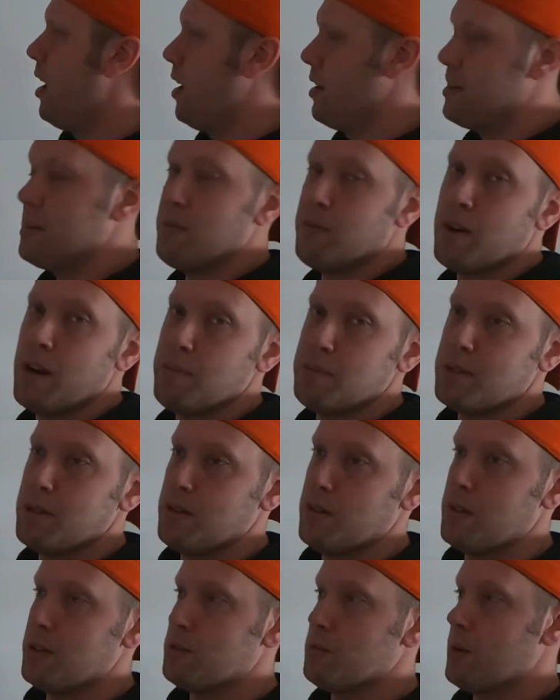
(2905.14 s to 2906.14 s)
Different episode
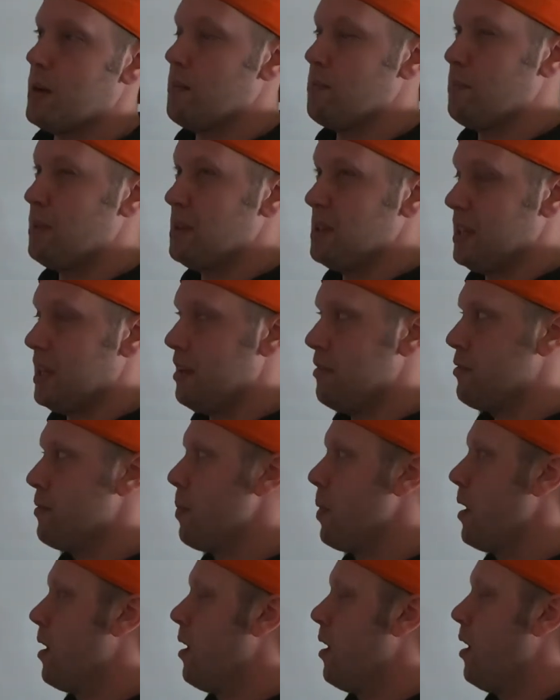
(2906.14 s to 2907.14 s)
than this one, I believe.
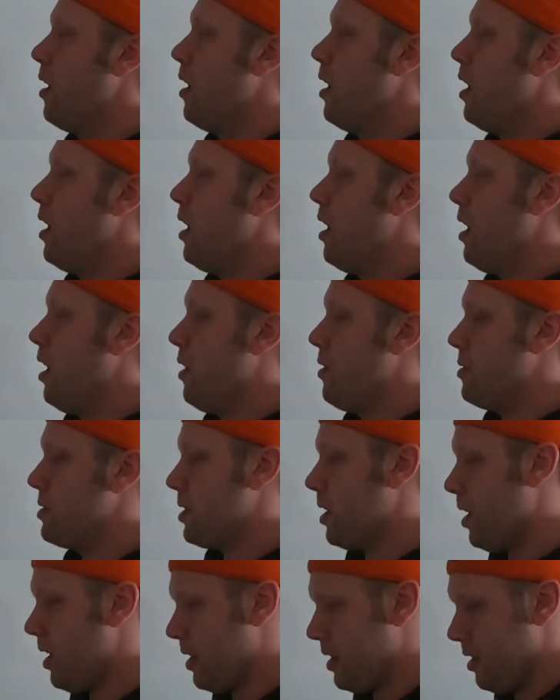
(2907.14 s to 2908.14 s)
They're
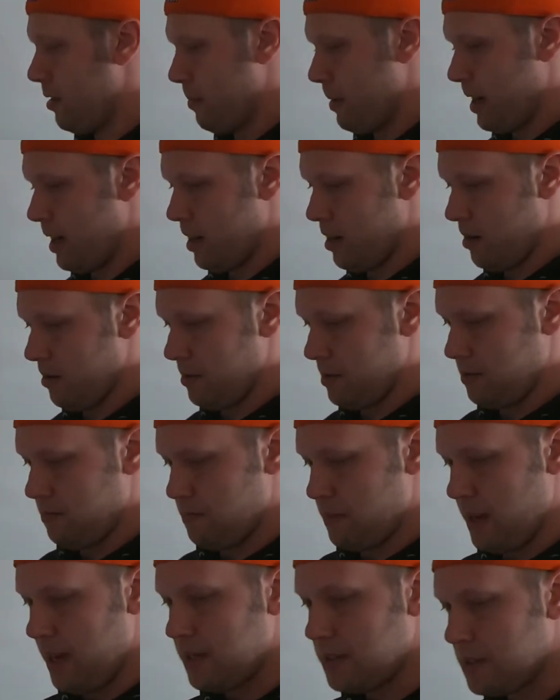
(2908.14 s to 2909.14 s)
talking about
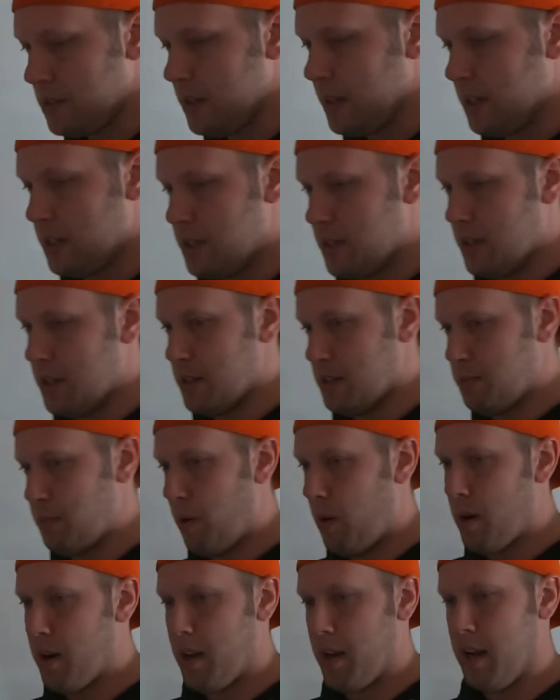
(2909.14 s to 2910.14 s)
basically just
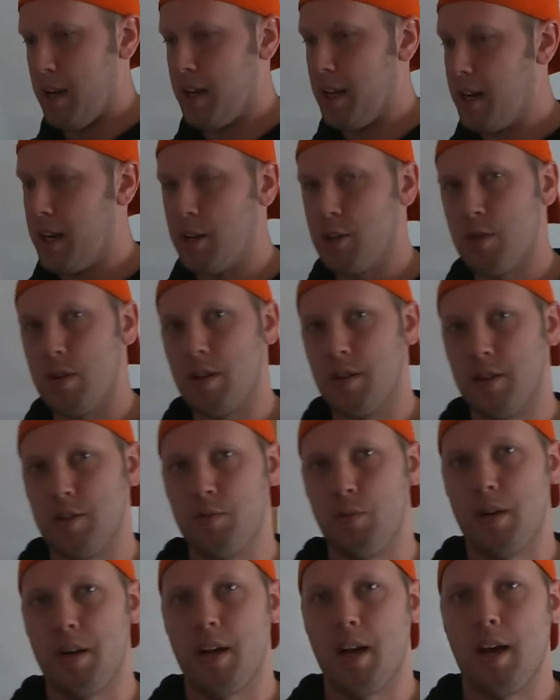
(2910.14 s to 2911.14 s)
partying and getting drunk this
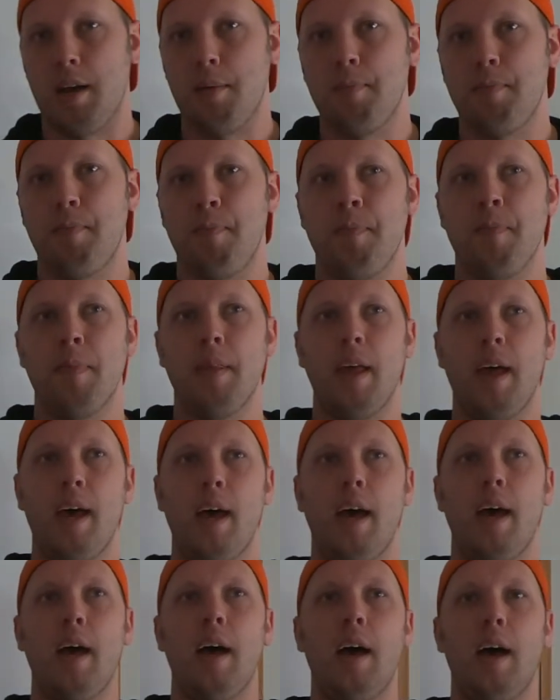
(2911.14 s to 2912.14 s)
one night.
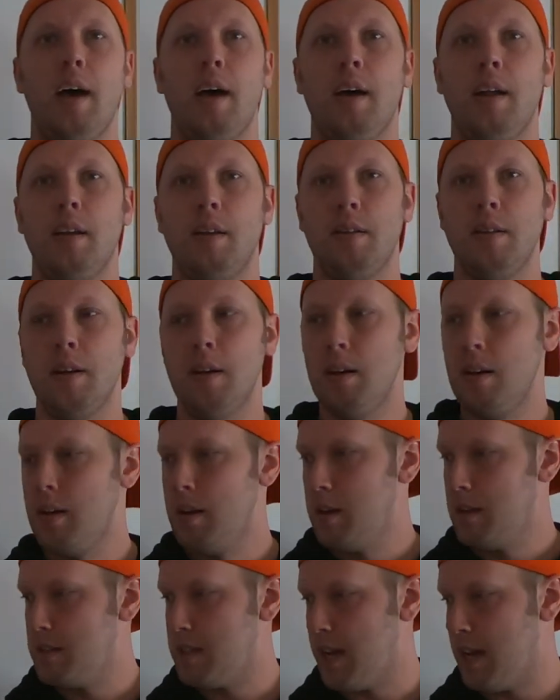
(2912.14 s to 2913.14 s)
And
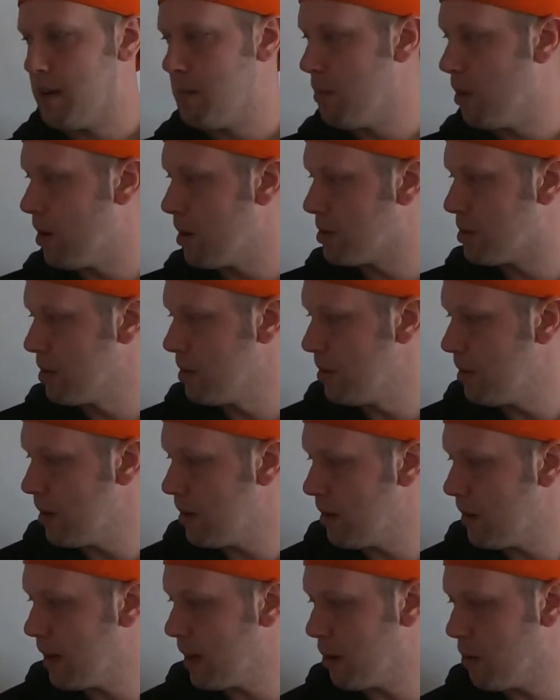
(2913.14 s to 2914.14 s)
Ted and Marshall
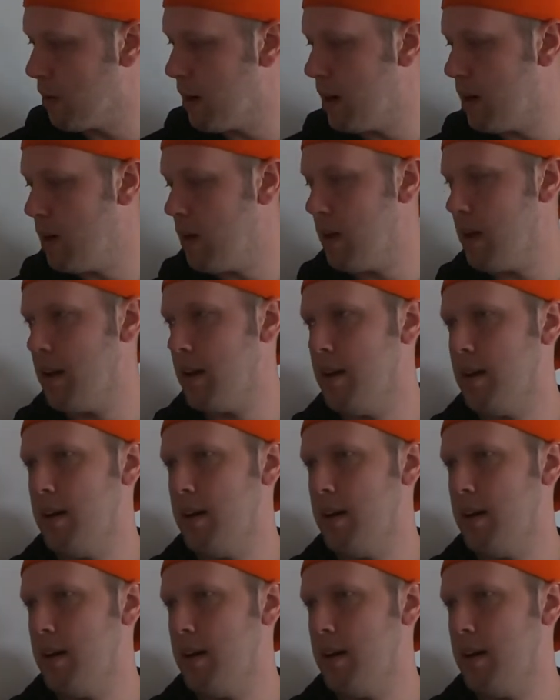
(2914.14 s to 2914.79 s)
are like, well,